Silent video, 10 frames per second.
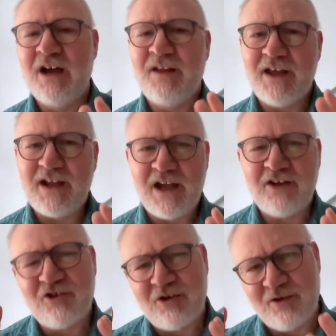And that
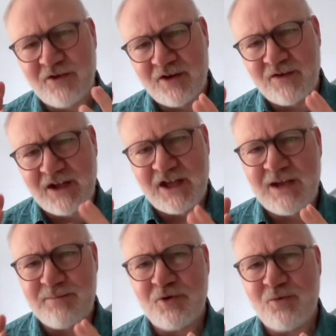actual, the
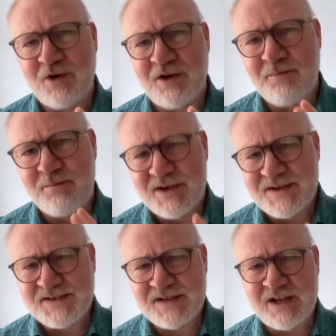Hebrew word
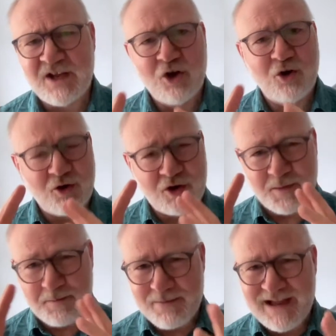mercy or
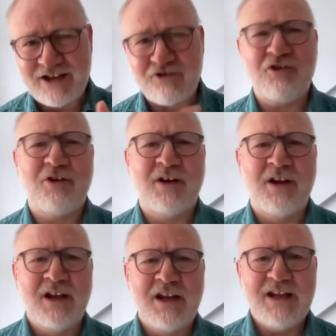compassion
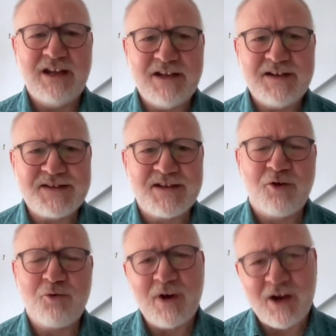is
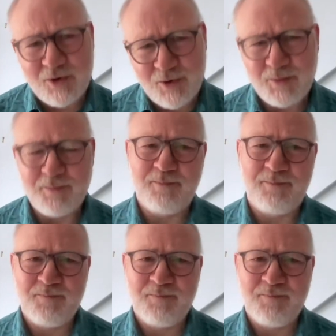rachum.